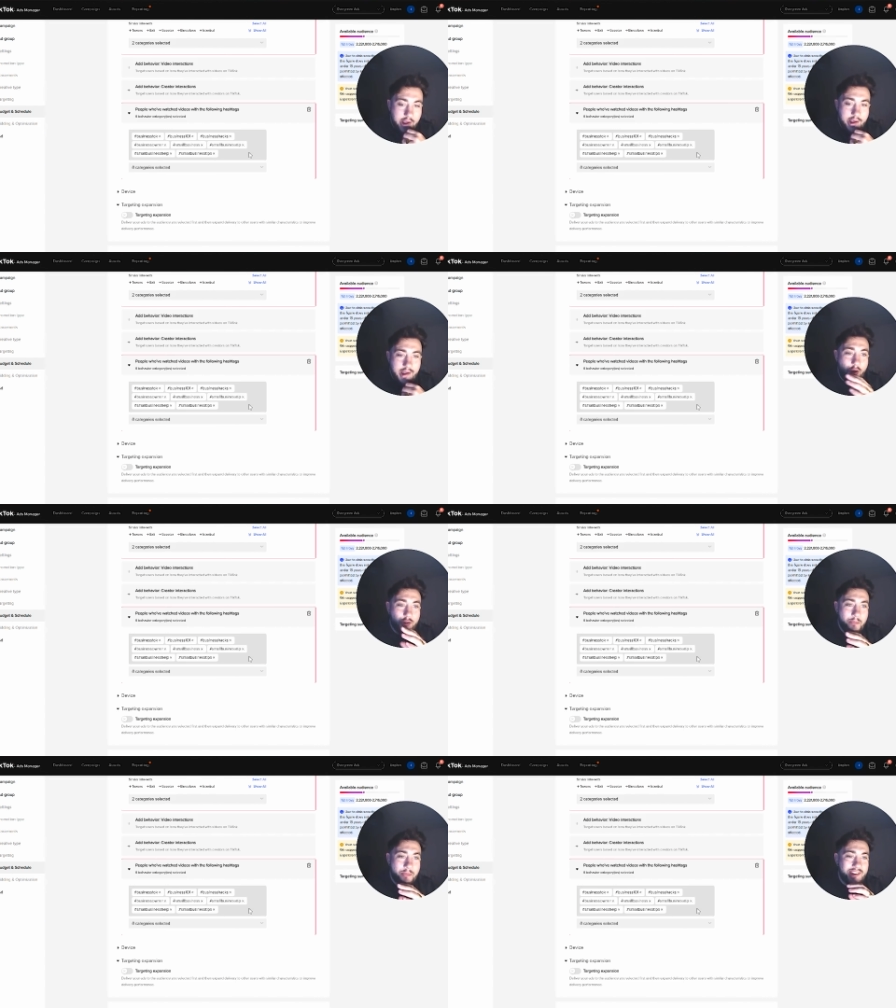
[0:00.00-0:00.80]
If I was
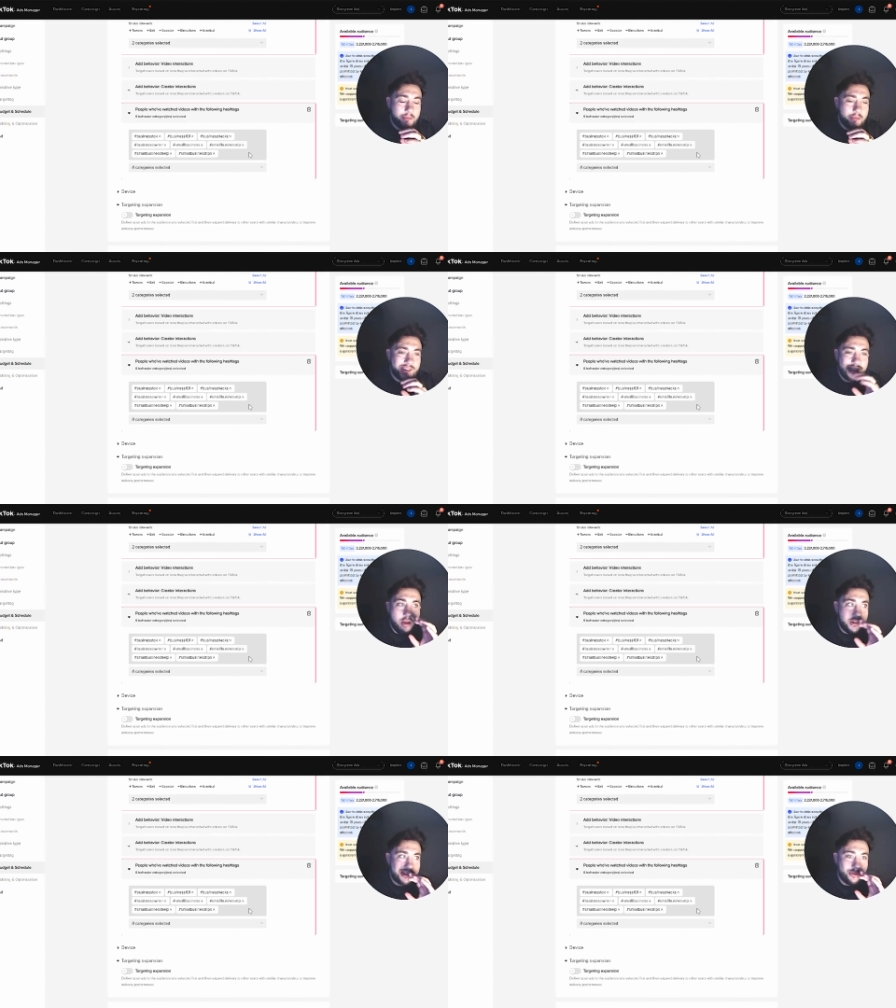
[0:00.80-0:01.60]
a B2B
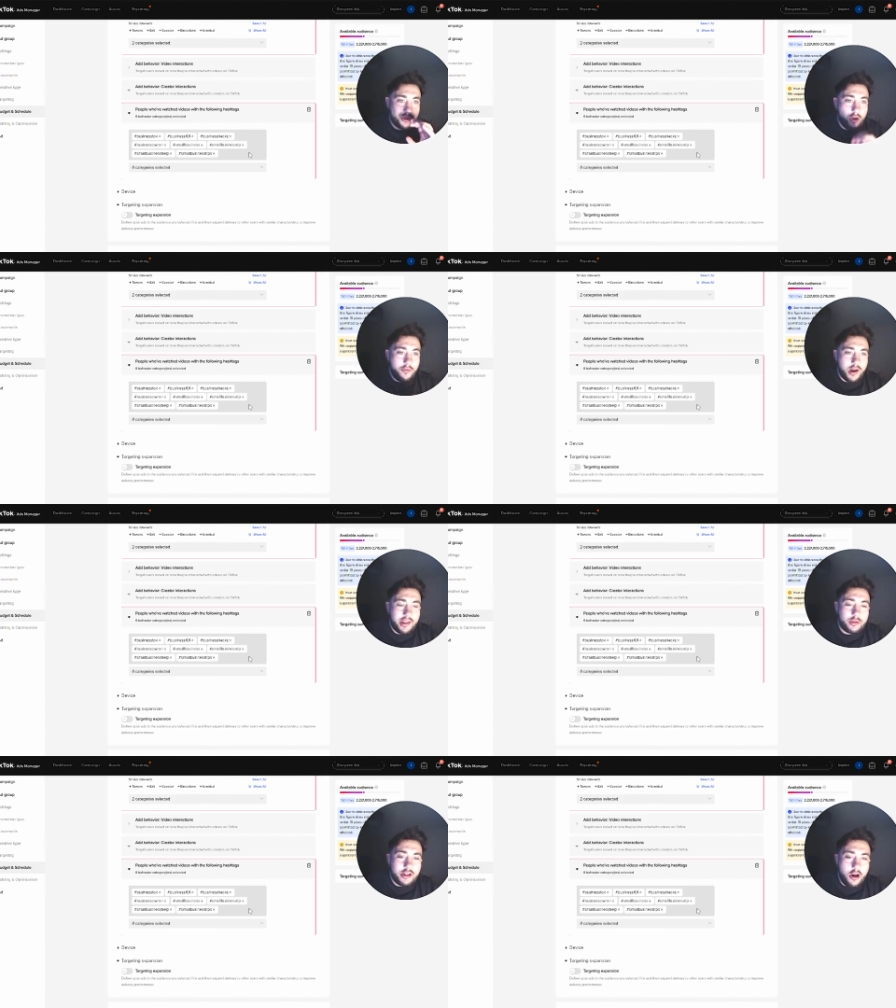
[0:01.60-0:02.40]
service or software that
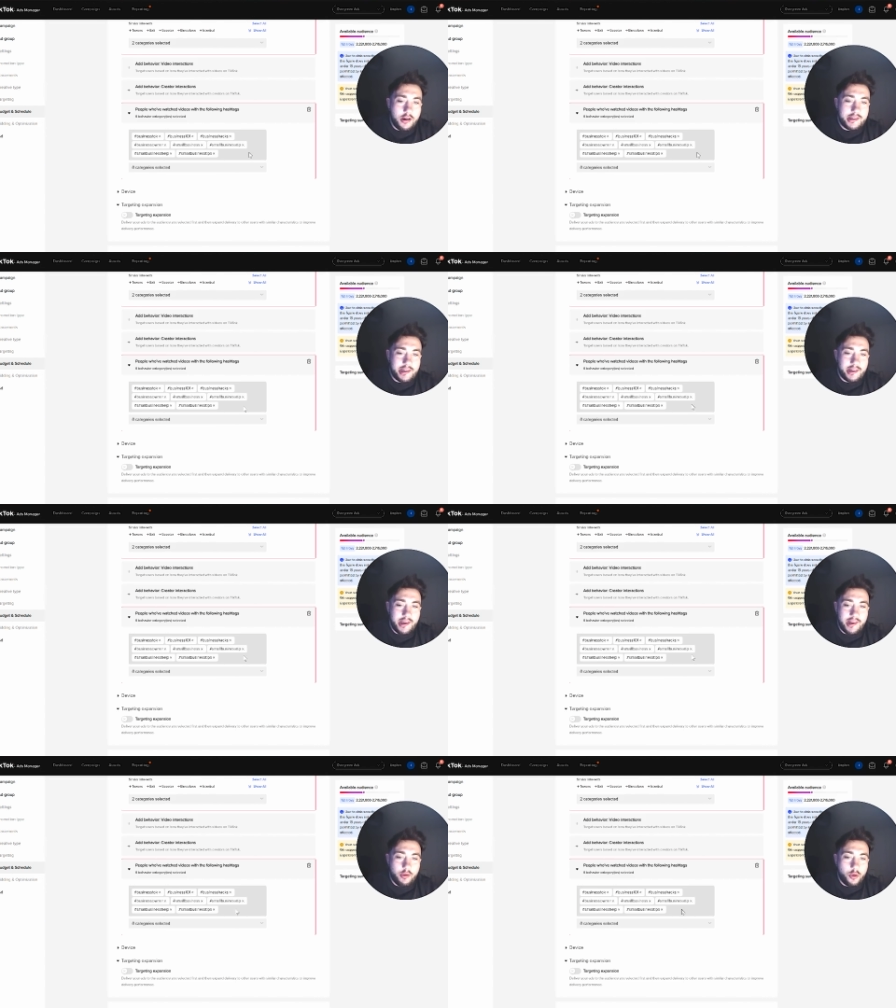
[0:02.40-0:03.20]
was targeting
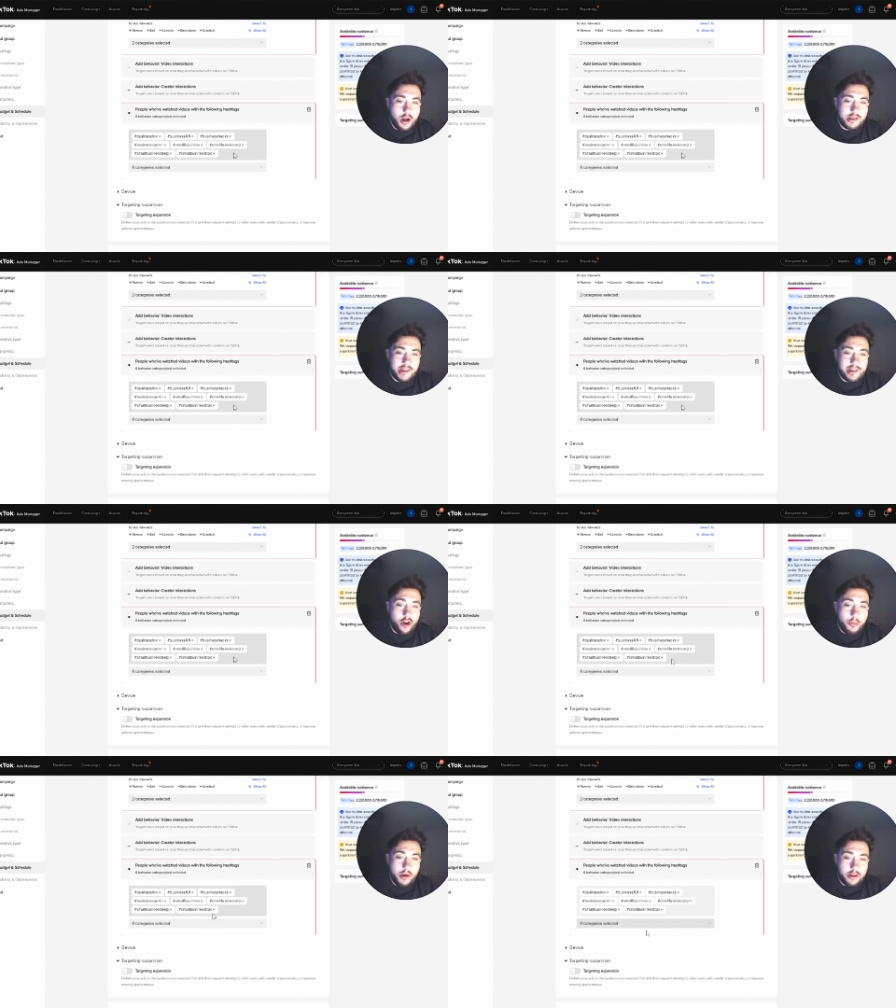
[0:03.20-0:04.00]
anyone who worked in
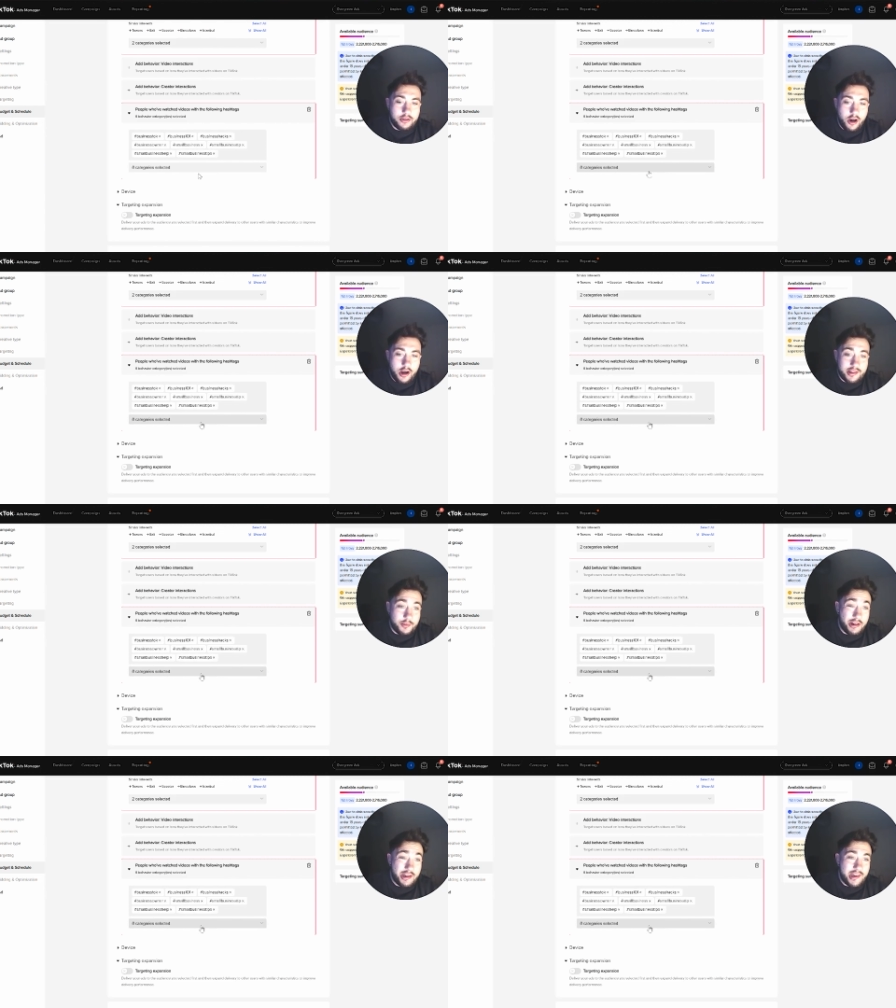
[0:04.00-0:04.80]
e-commerce, right, that's a
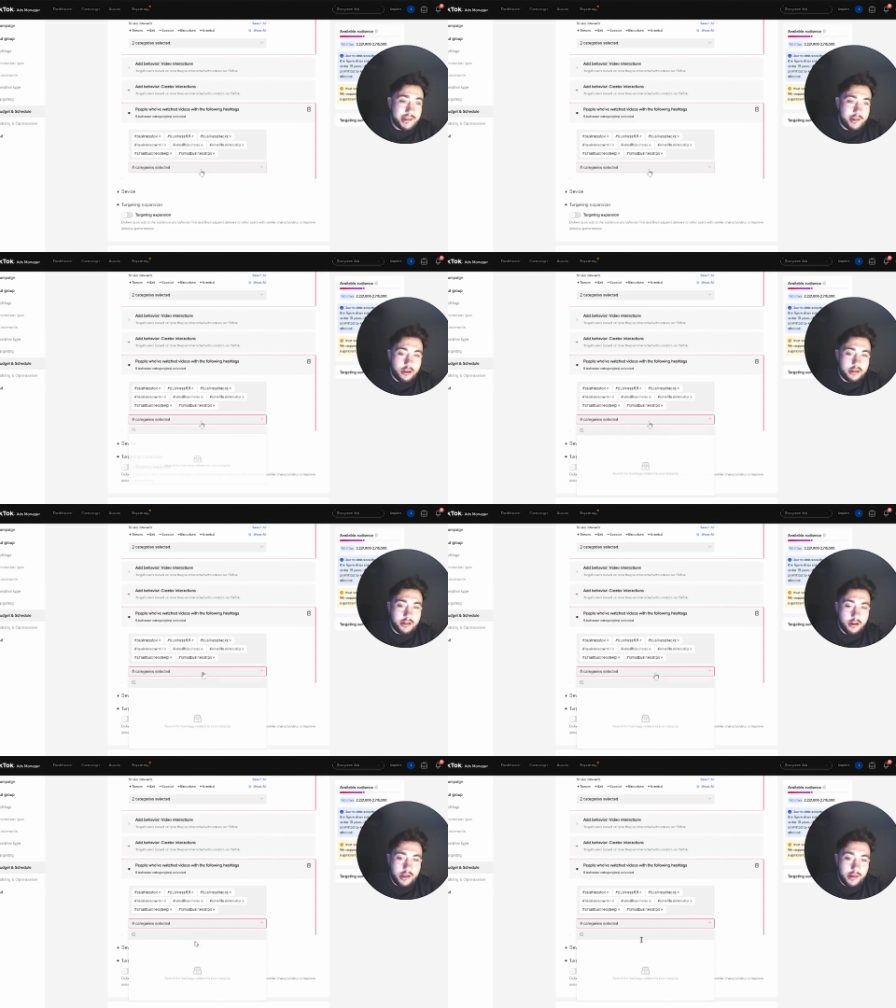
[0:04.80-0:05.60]
pretty easy one to
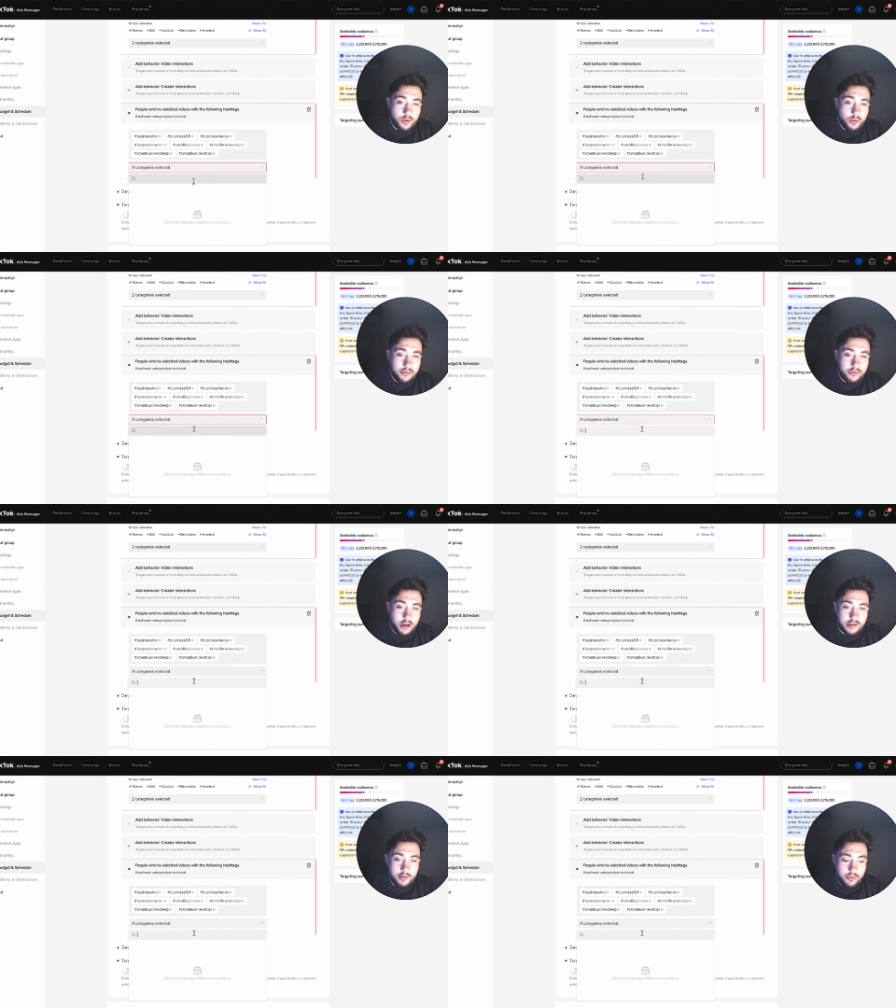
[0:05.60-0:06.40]
target. That's one we've
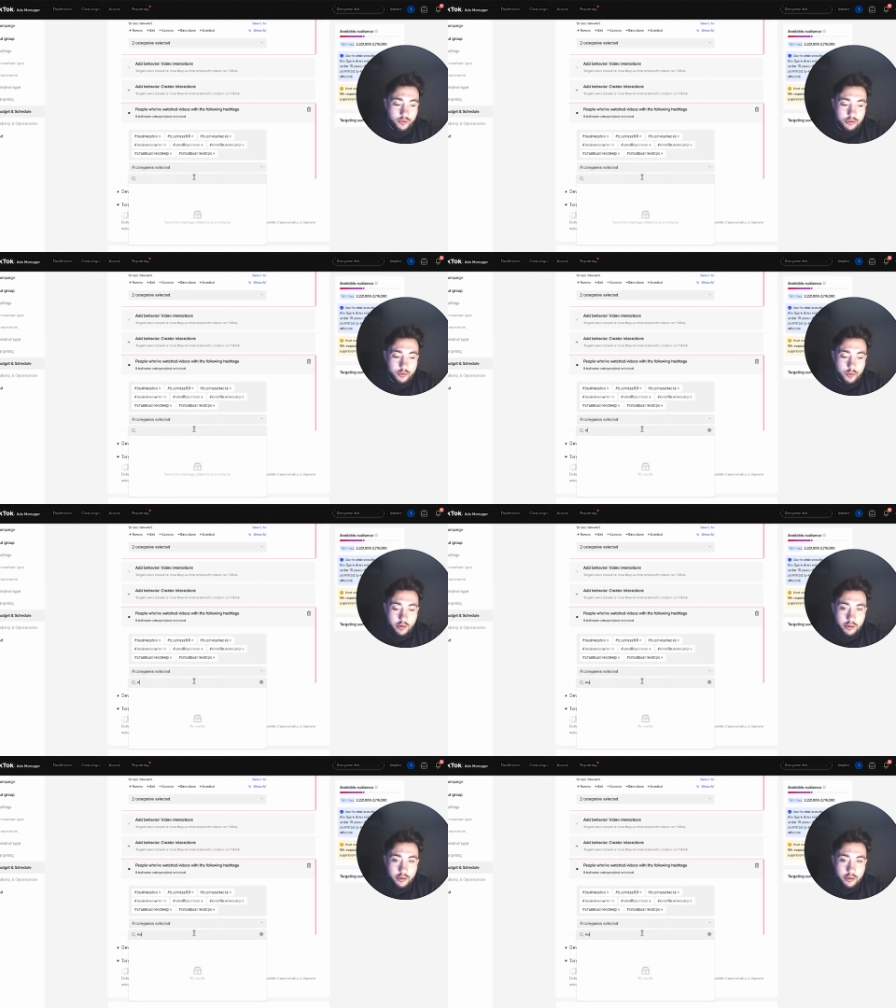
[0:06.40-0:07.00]
targeted before as well.